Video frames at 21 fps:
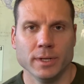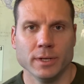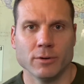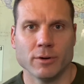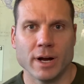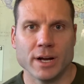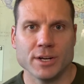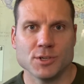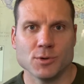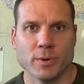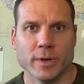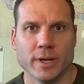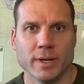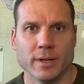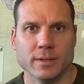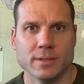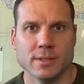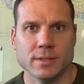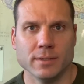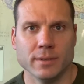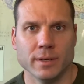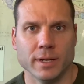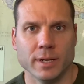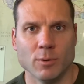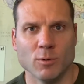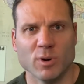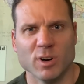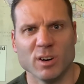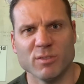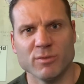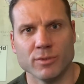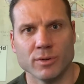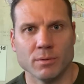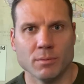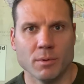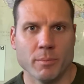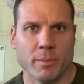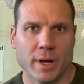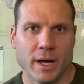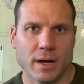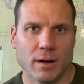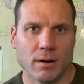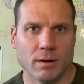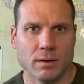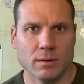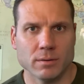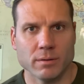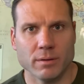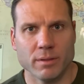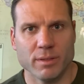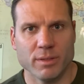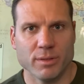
graduate anywhere from about